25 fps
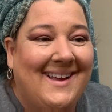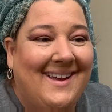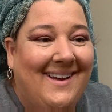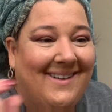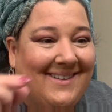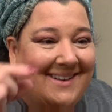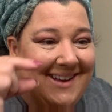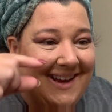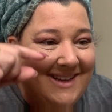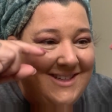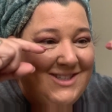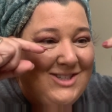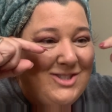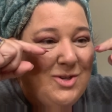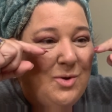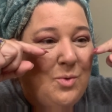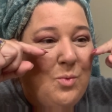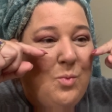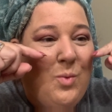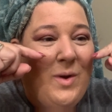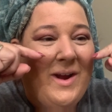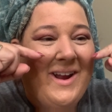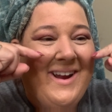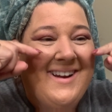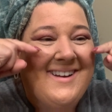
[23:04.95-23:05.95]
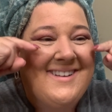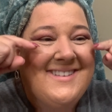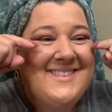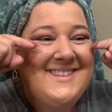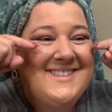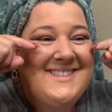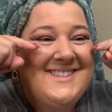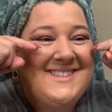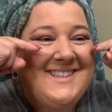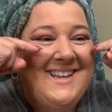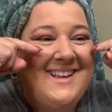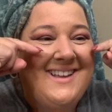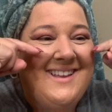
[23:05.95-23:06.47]
Okay, so where
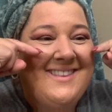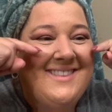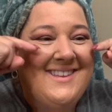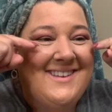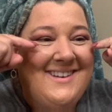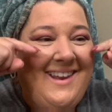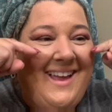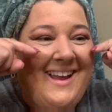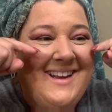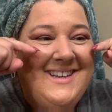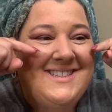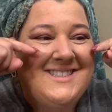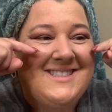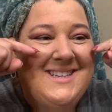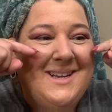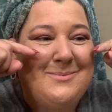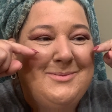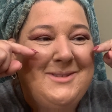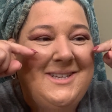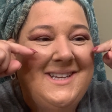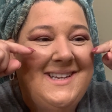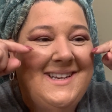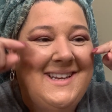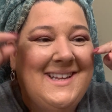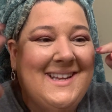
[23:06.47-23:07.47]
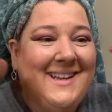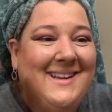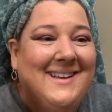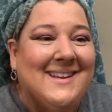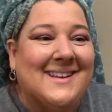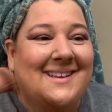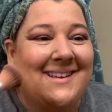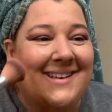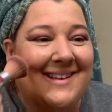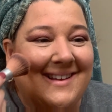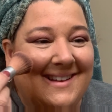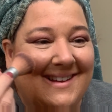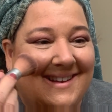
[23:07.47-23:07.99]
the light stops hitting,
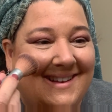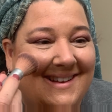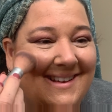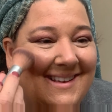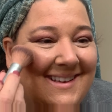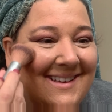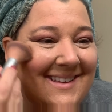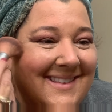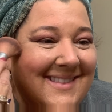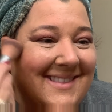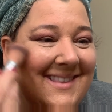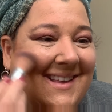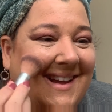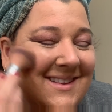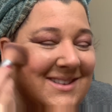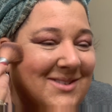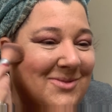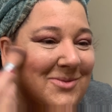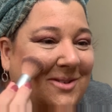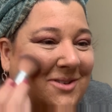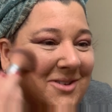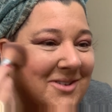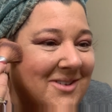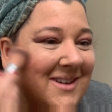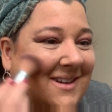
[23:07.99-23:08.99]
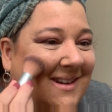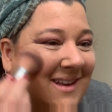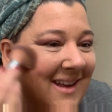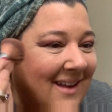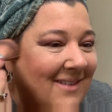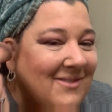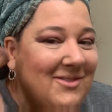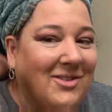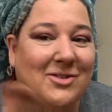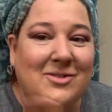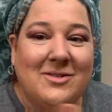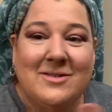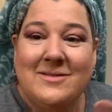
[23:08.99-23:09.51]
that's where you're going to
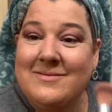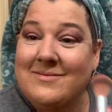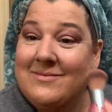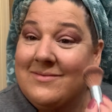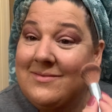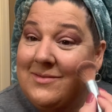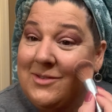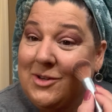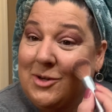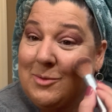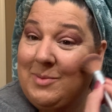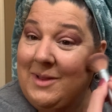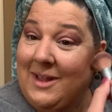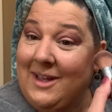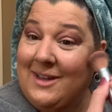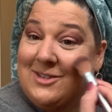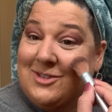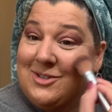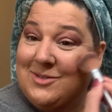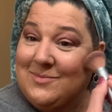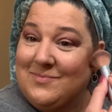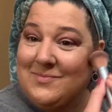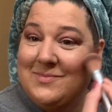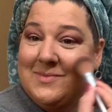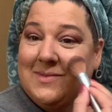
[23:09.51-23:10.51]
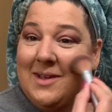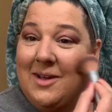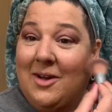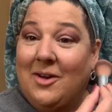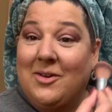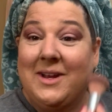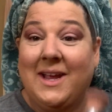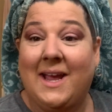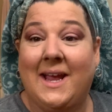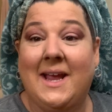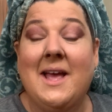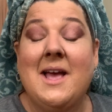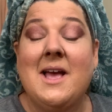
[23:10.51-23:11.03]
have your blush.
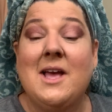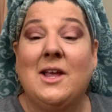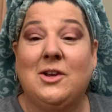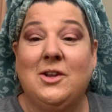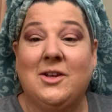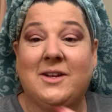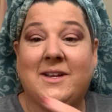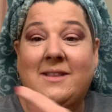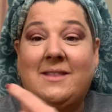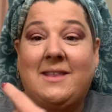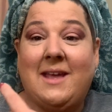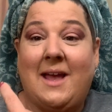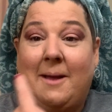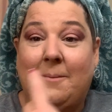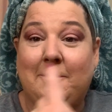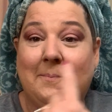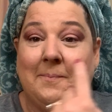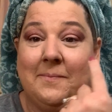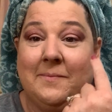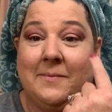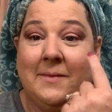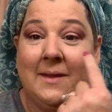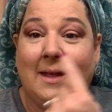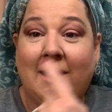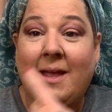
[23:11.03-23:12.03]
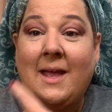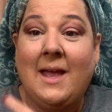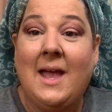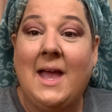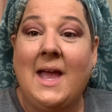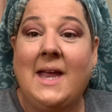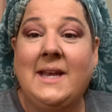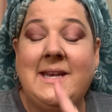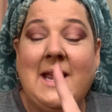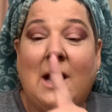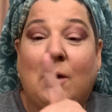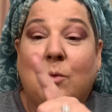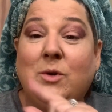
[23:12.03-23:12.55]
Okay, look at that.
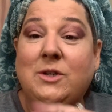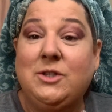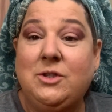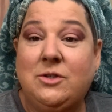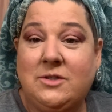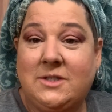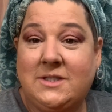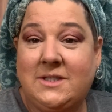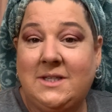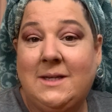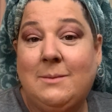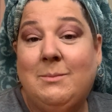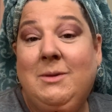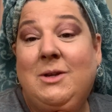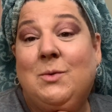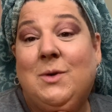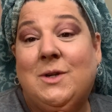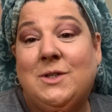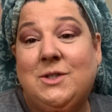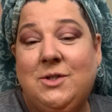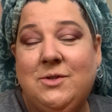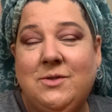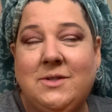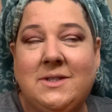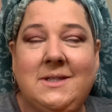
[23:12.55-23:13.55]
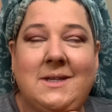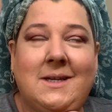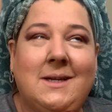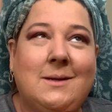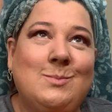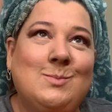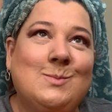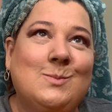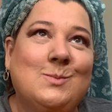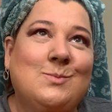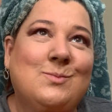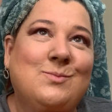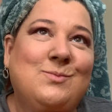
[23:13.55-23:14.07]
Now, when you see me, what do you
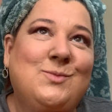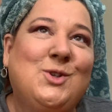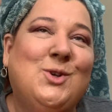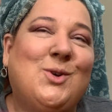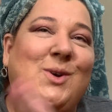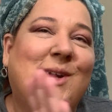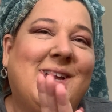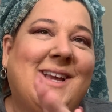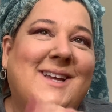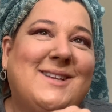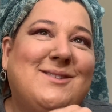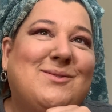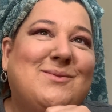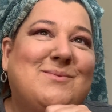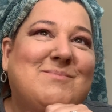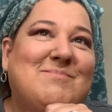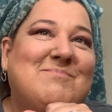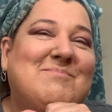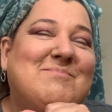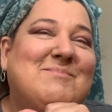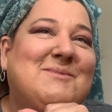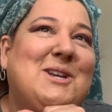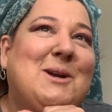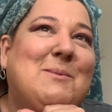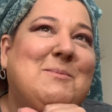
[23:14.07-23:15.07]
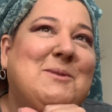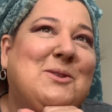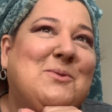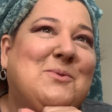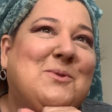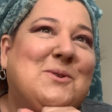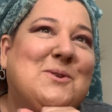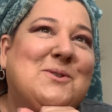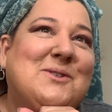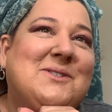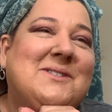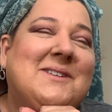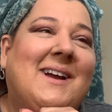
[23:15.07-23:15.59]
see? Go ahead. Tell me the
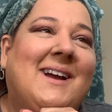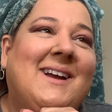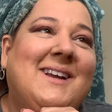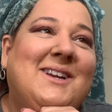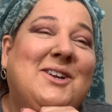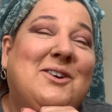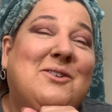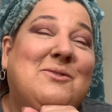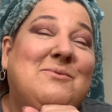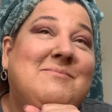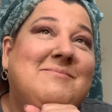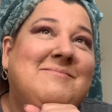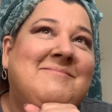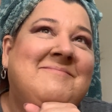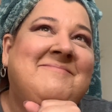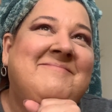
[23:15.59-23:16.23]
words. I know.